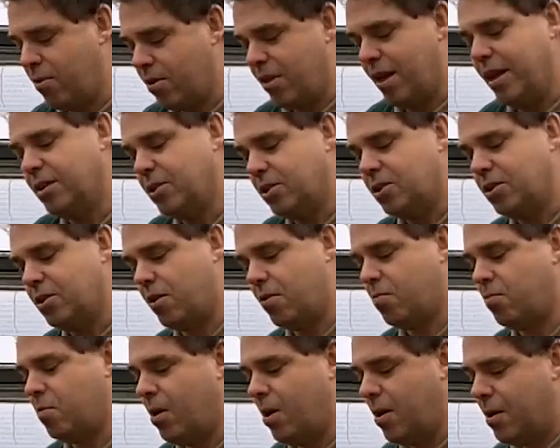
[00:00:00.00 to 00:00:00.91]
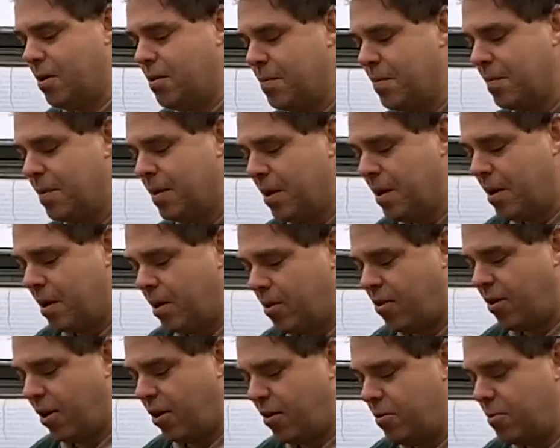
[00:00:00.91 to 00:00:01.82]
retention as well.
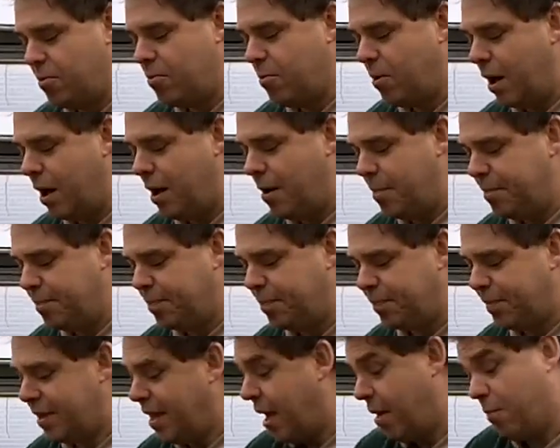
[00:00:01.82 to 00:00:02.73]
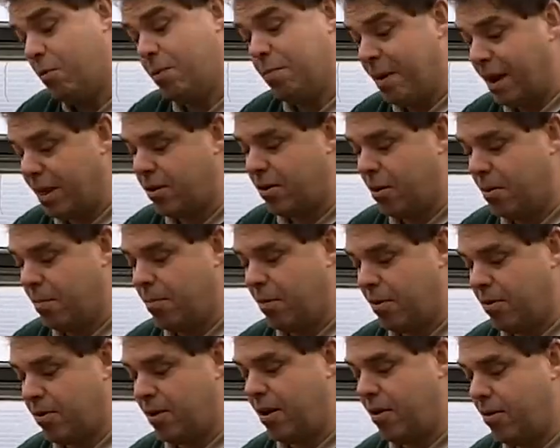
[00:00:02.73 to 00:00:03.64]
So yeah, we make the
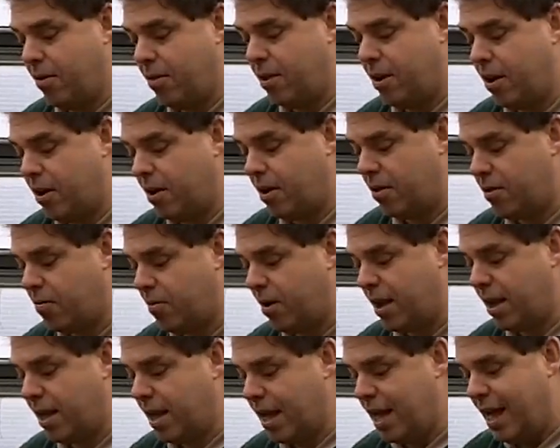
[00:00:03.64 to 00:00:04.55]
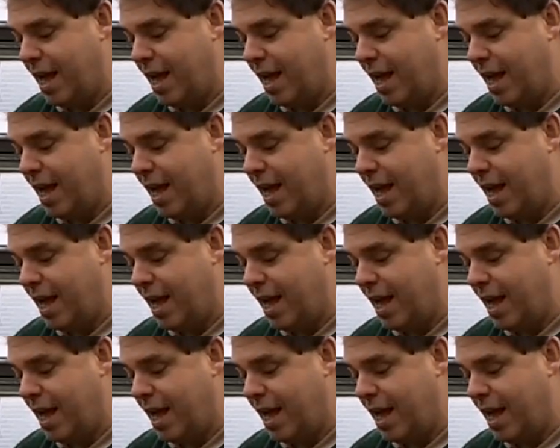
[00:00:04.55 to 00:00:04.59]
compost here on the nursery.